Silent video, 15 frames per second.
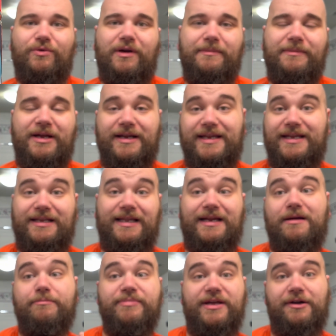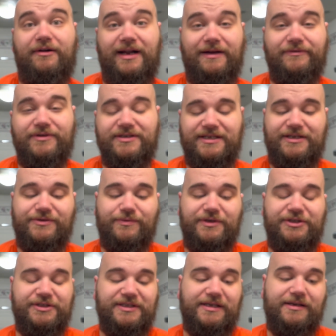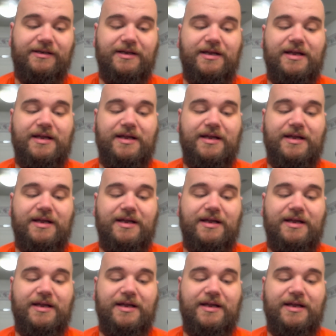or I'm not getting like a bitter aftertaste, which is a